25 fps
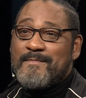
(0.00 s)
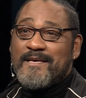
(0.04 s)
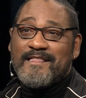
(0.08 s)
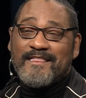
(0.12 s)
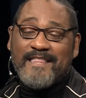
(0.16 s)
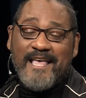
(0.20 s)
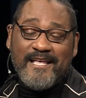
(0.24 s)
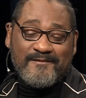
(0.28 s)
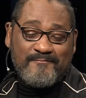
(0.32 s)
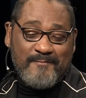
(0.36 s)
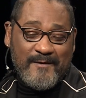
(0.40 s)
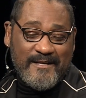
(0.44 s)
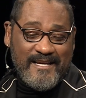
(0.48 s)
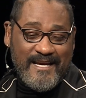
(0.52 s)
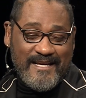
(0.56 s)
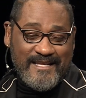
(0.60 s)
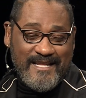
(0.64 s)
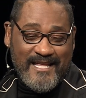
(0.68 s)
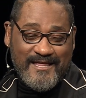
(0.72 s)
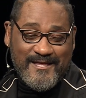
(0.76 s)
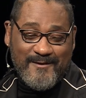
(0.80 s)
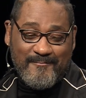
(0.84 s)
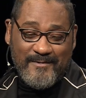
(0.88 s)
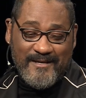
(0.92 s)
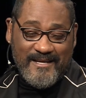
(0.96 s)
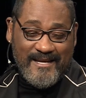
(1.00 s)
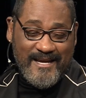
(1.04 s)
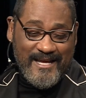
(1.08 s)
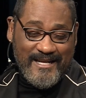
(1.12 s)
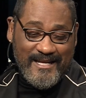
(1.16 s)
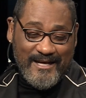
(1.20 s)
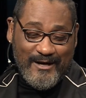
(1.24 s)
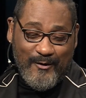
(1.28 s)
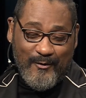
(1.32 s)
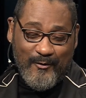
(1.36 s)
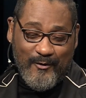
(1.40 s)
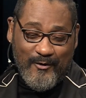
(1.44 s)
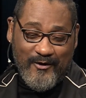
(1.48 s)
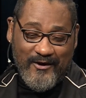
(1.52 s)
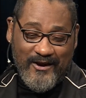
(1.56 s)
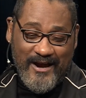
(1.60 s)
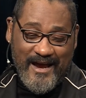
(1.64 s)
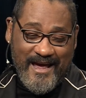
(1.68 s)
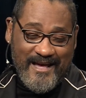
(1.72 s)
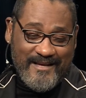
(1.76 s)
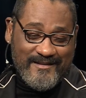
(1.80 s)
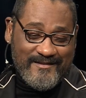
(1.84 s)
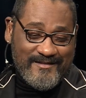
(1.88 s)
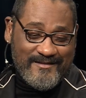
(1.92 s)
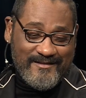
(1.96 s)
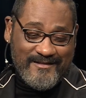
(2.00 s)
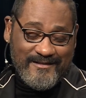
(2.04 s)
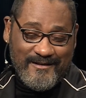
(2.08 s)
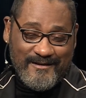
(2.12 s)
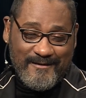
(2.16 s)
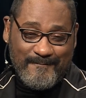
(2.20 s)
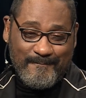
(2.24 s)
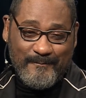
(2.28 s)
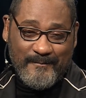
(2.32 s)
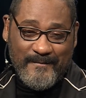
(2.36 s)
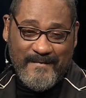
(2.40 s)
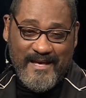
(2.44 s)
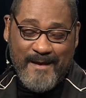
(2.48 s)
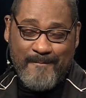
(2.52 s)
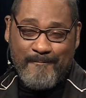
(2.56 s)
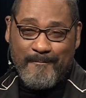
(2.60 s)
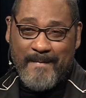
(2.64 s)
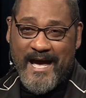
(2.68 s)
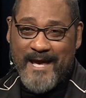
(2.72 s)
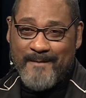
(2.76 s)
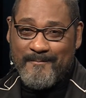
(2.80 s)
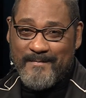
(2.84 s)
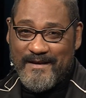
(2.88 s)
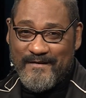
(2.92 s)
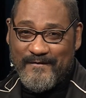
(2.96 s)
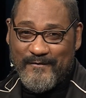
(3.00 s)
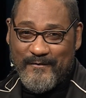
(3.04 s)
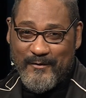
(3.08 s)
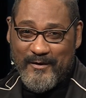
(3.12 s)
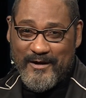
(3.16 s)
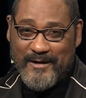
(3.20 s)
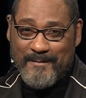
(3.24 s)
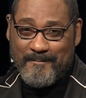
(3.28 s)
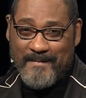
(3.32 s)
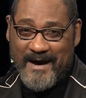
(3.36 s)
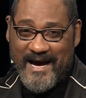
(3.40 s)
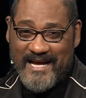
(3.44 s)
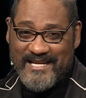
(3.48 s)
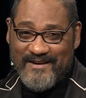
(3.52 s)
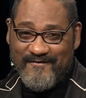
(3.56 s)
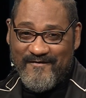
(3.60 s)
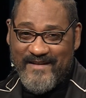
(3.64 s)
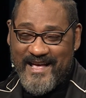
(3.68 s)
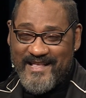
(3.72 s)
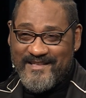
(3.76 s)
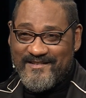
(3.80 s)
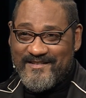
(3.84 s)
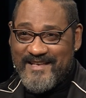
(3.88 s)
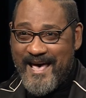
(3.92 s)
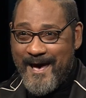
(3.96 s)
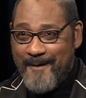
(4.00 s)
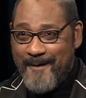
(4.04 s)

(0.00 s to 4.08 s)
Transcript: me let's begin at the beginning, or as it might be for Imani Van